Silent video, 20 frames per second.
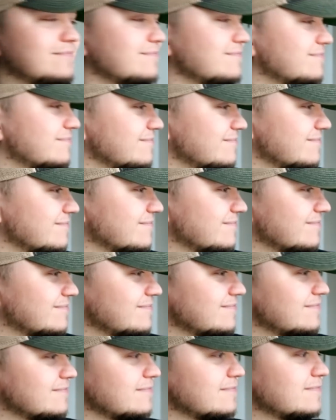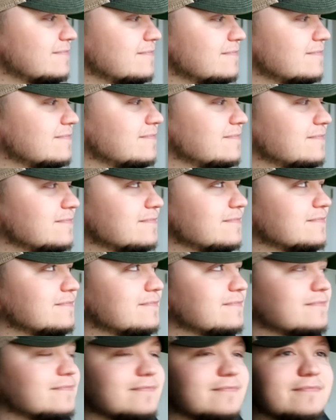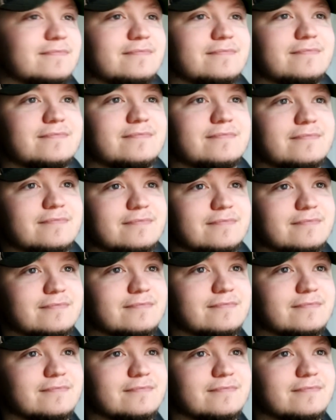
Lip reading: [no speech]